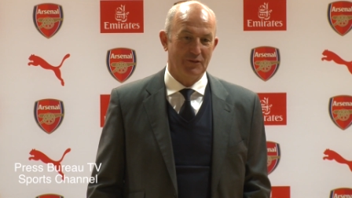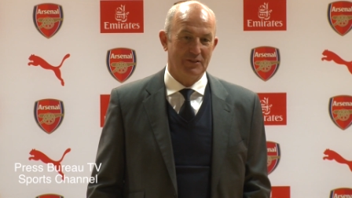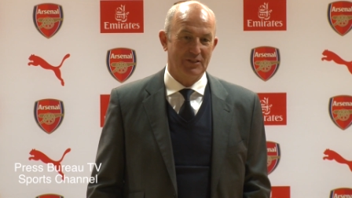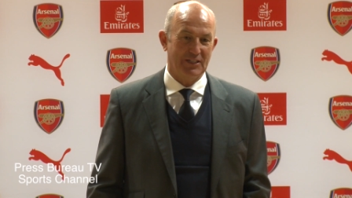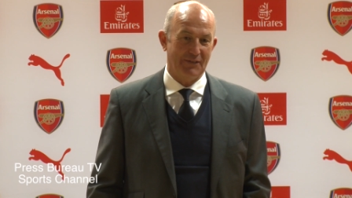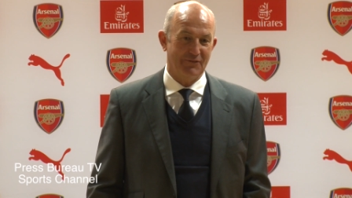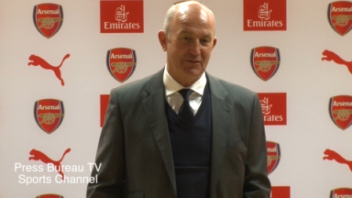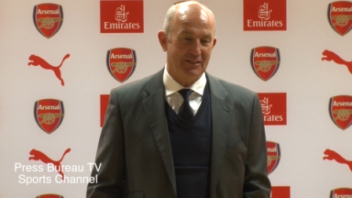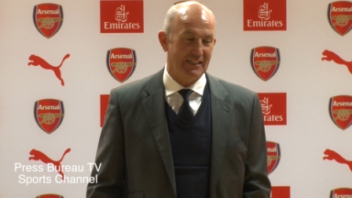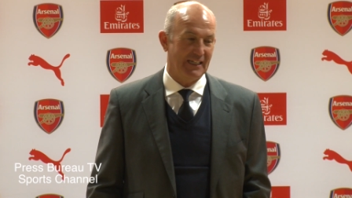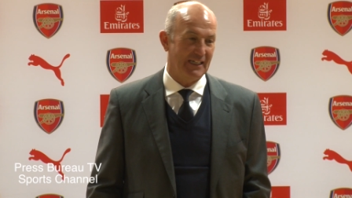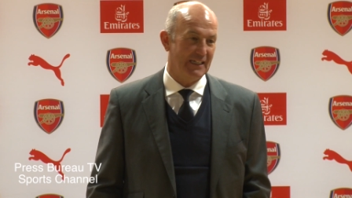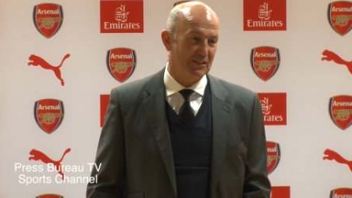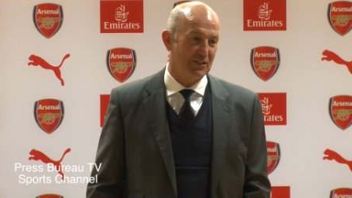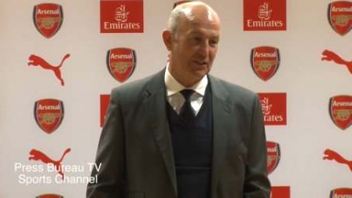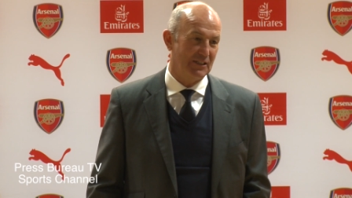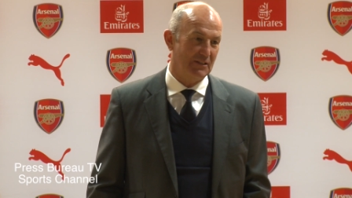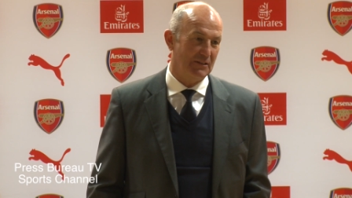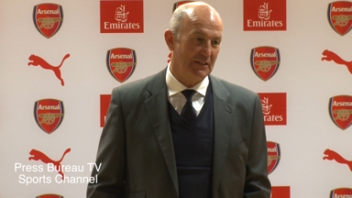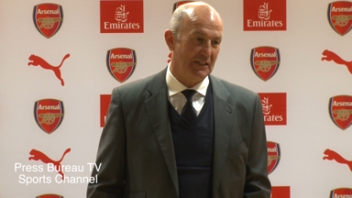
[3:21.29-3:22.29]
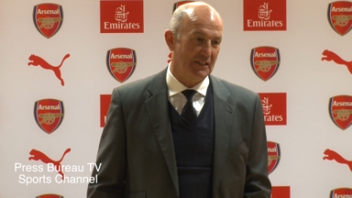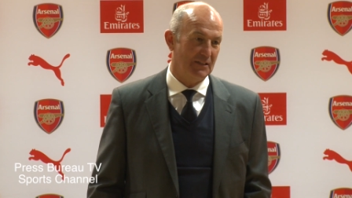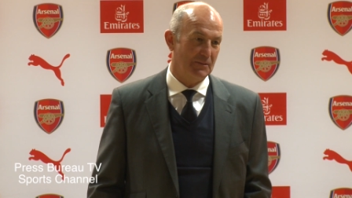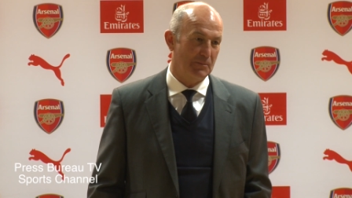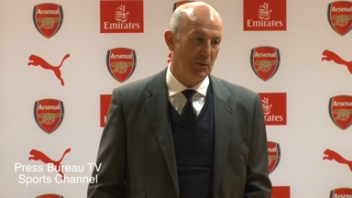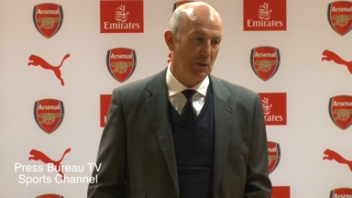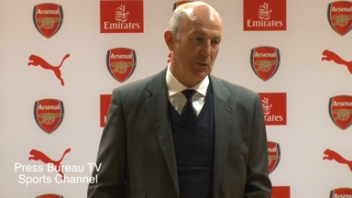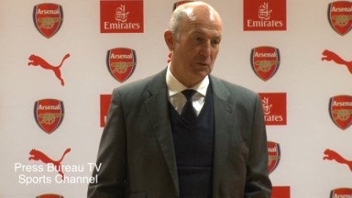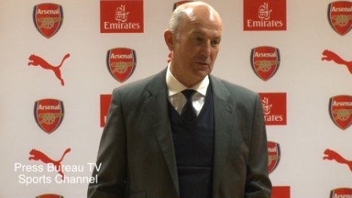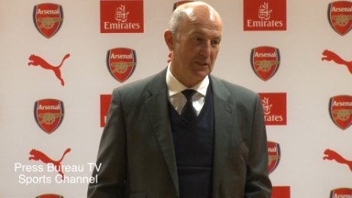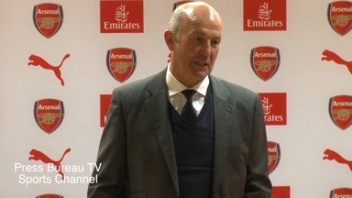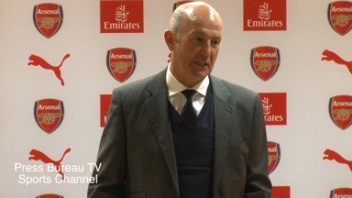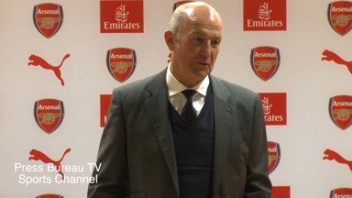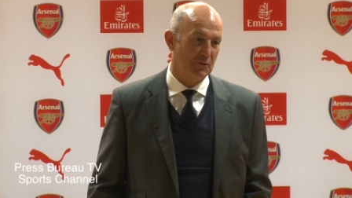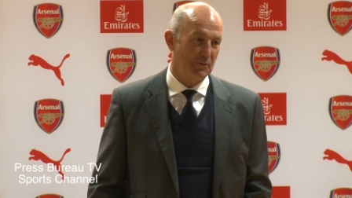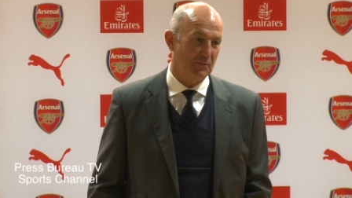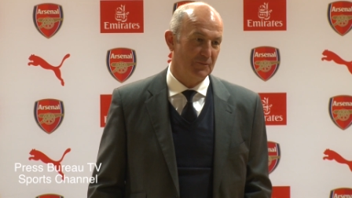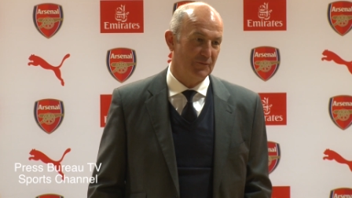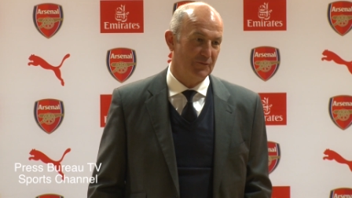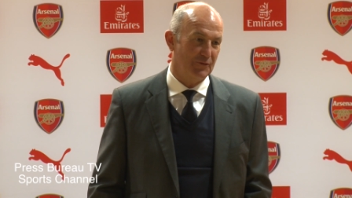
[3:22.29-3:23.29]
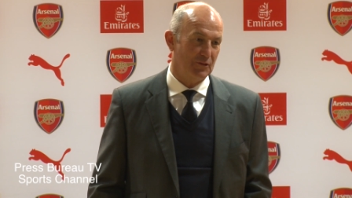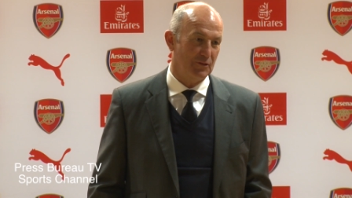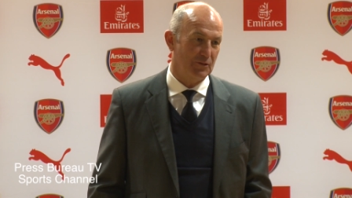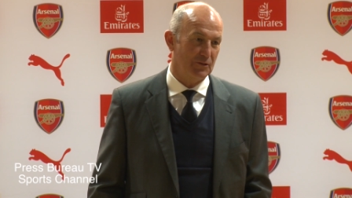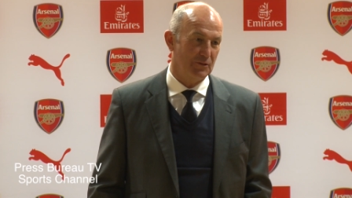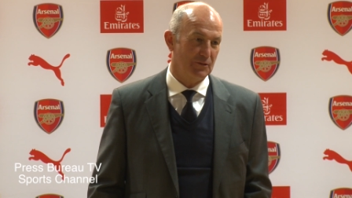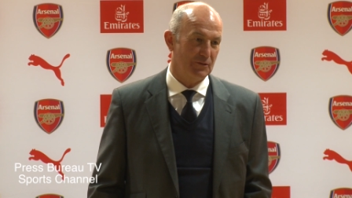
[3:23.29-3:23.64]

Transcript: Seven days in a, in a boat now, for,